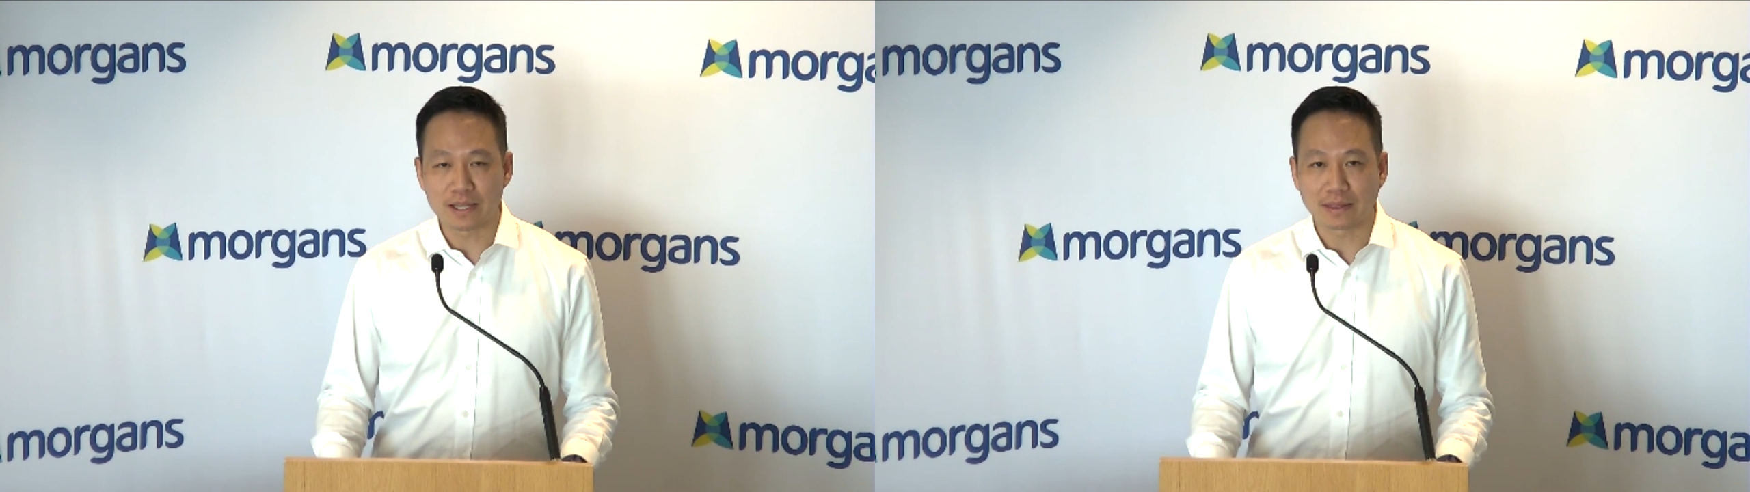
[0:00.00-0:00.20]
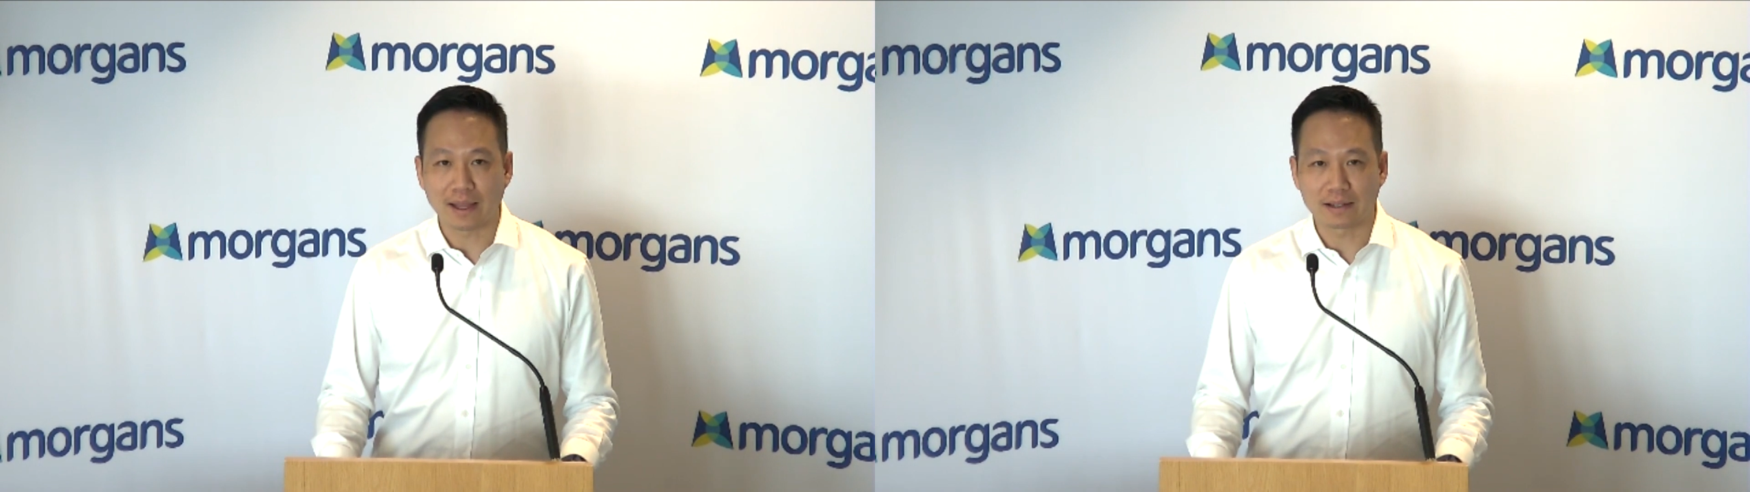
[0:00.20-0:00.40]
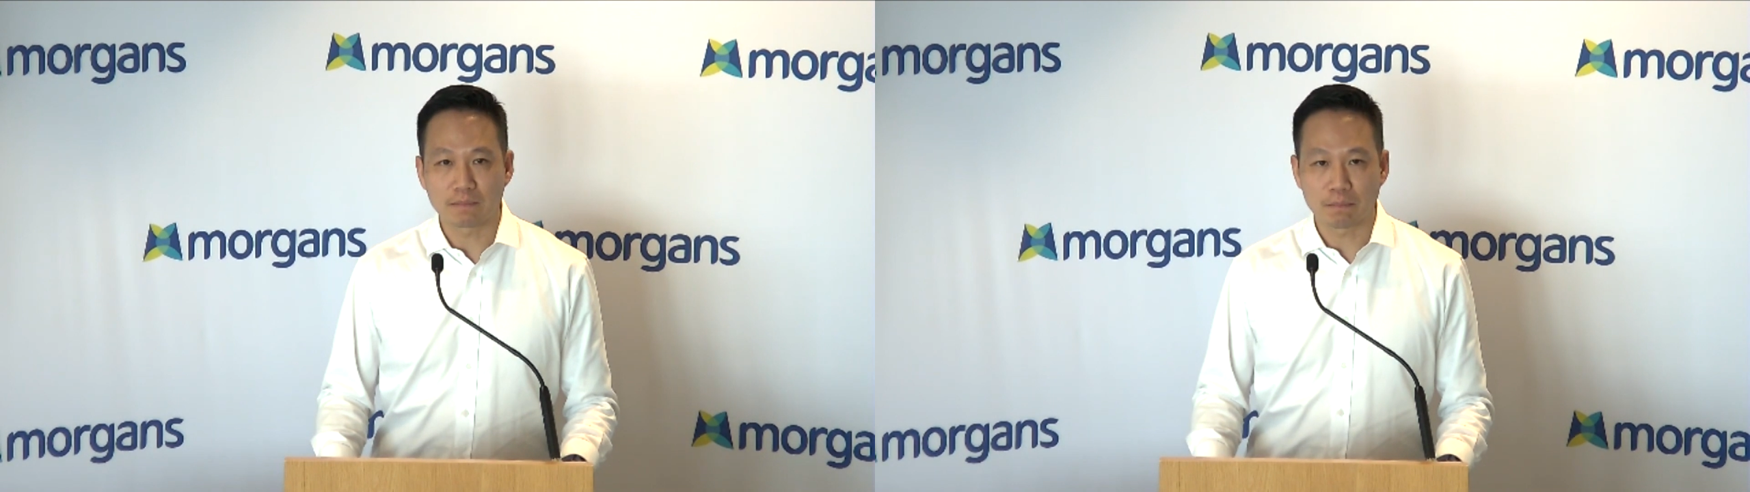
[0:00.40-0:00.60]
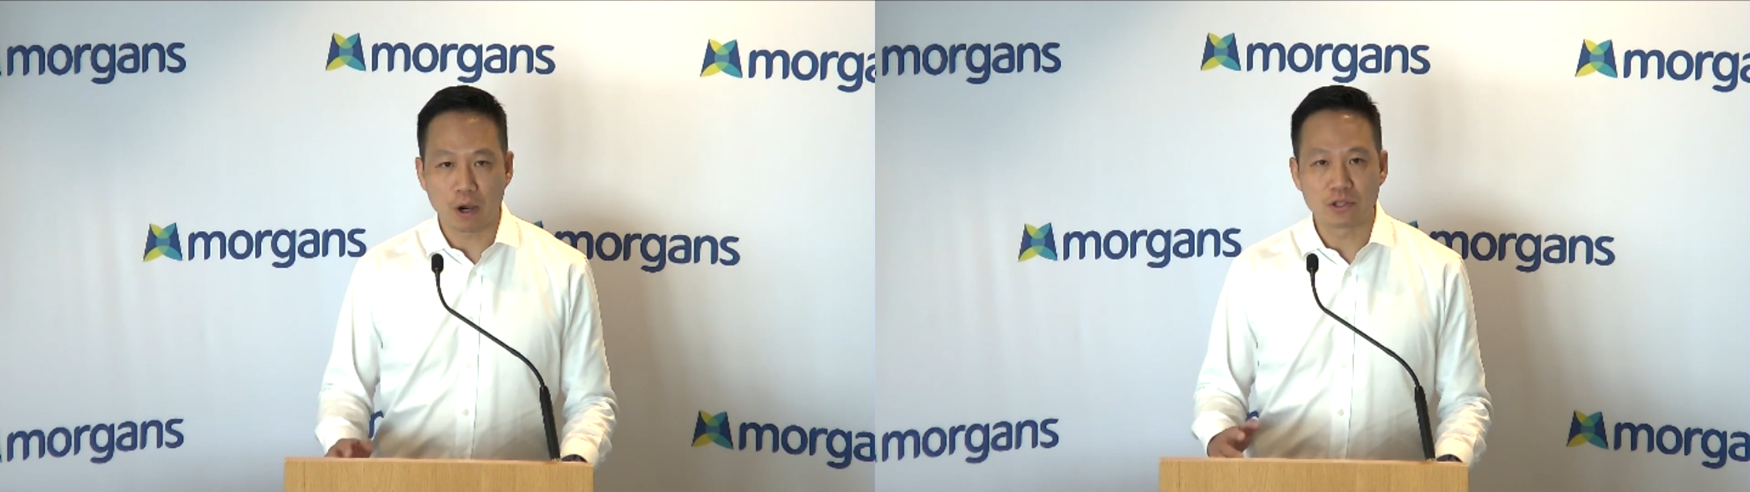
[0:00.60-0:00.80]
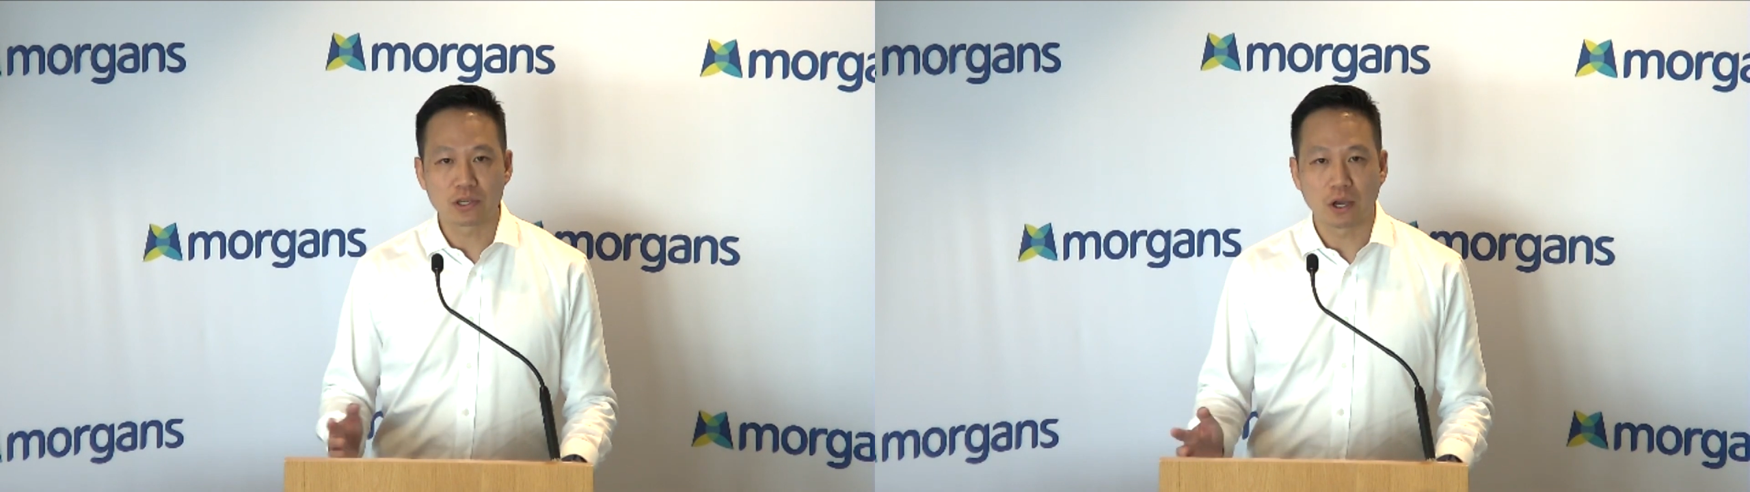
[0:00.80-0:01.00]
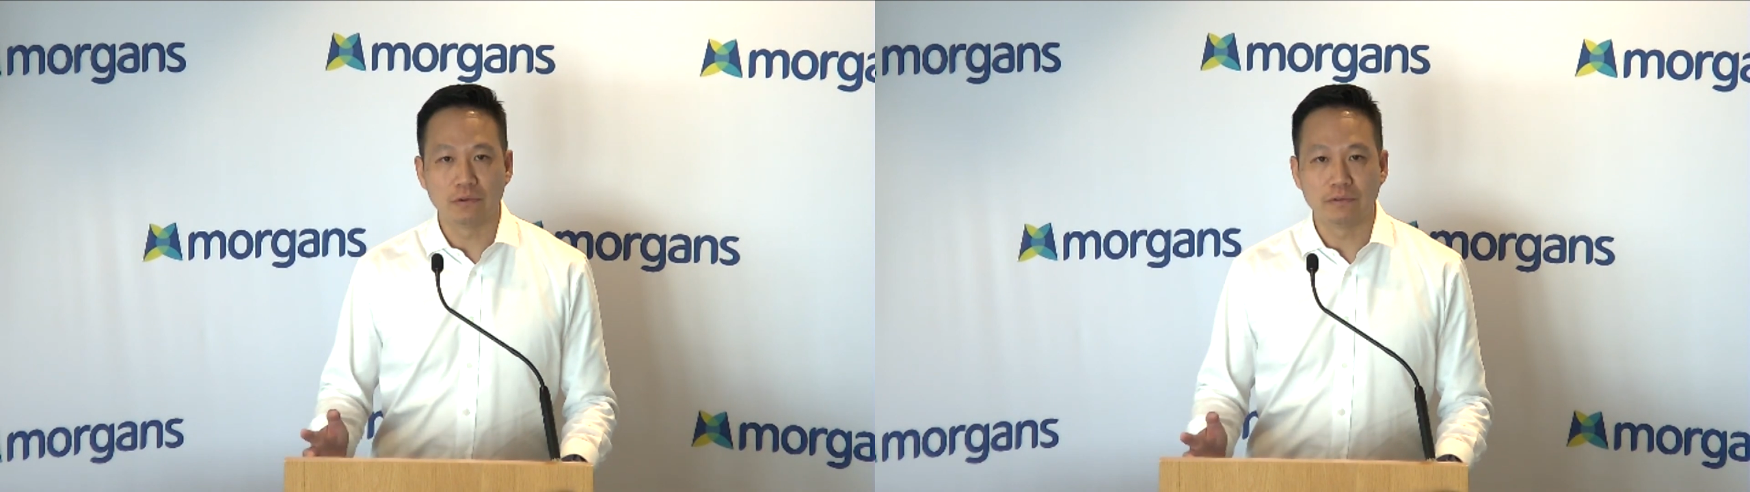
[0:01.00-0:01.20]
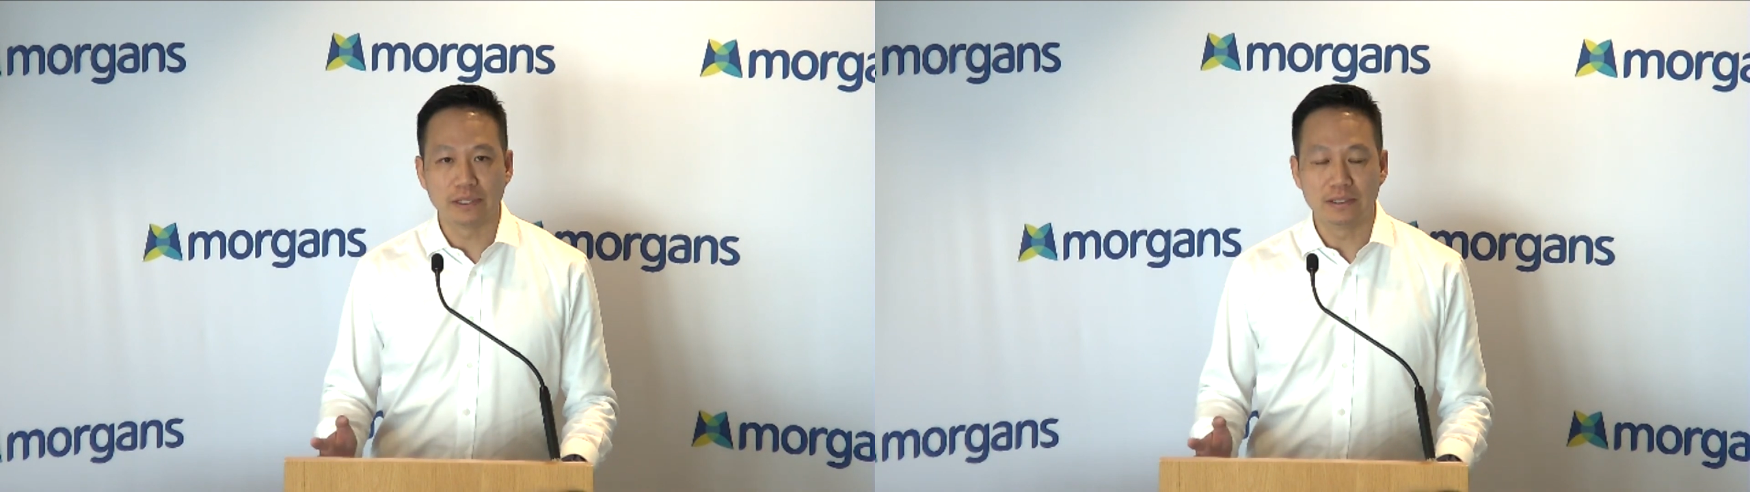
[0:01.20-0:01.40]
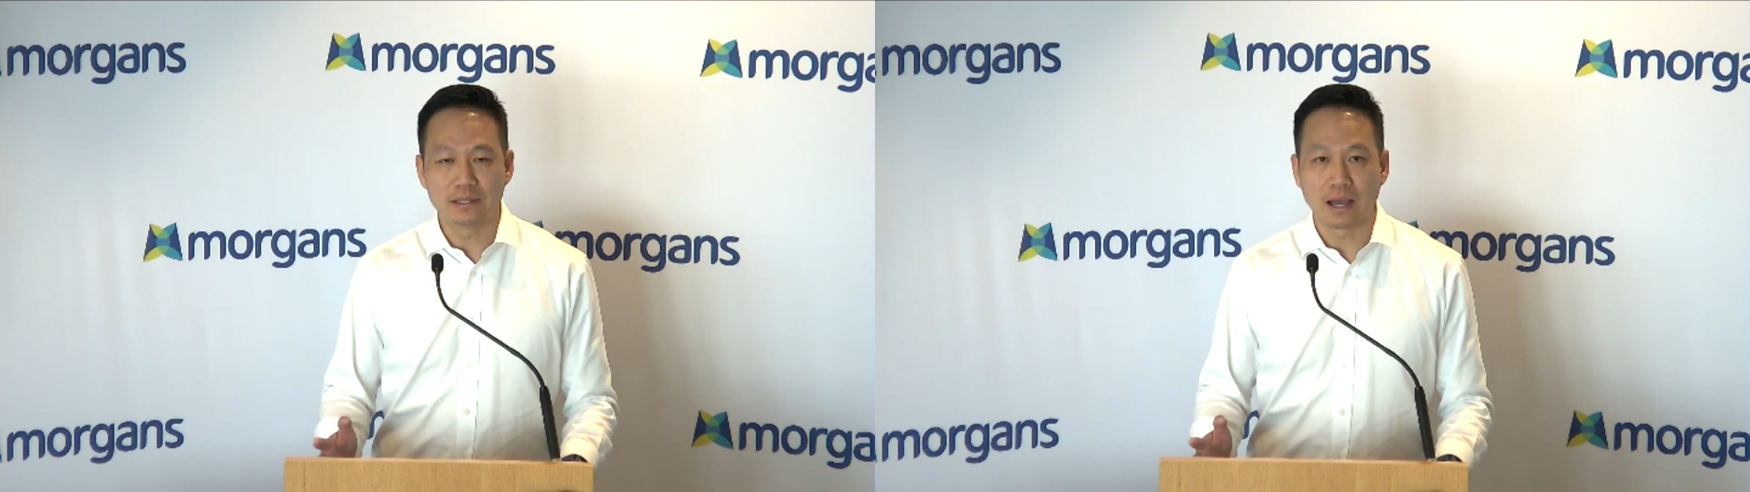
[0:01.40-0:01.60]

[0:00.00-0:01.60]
that post-COVID